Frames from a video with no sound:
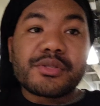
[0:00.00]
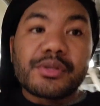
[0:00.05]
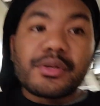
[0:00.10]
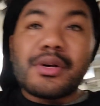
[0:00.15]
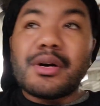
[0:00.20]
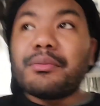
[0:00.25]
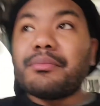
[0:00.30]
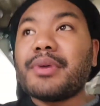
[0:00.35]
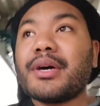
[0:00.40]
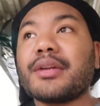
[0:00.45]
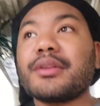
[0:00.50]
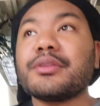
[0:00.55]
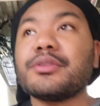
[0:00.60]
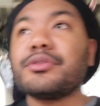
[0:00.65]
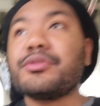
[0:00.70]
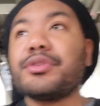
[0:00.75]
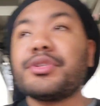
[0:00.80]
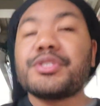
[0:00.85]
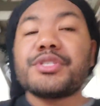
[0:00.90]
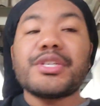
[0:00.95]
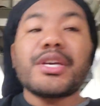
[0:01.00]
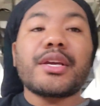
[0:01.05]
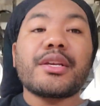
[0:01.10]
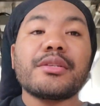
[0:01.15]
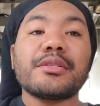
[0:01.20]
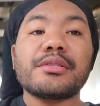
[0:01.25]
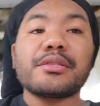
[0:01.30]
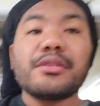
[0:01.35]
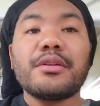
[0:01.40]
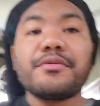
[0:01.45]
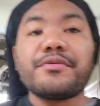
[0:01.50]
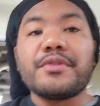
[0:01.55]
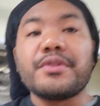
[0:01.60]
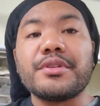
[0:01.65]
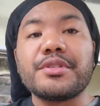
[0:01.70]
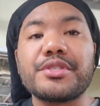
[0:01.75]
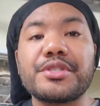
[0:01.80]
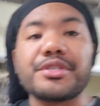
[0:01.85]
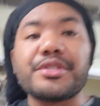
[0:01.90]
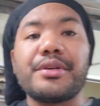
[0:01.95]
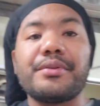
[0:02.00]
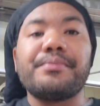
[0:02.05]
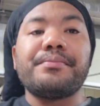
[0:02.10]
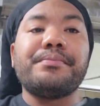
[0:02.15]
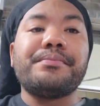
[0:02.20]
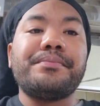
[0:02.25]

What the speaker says: So I'm about to do the check-in stuff on the ship.